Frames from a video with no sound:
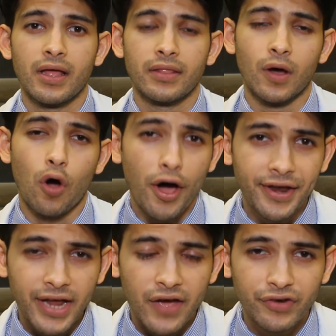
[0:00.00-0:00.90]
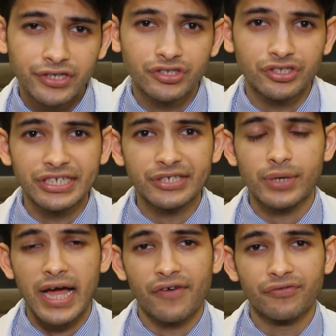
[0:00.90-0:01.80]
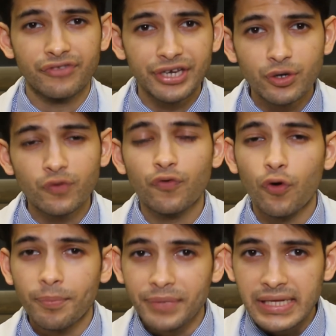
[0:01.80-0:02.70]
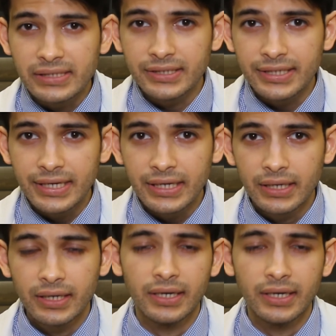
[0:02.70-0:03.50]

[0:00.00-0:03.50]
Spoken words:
Now on an average, you need to have 3 to 4 meals a day.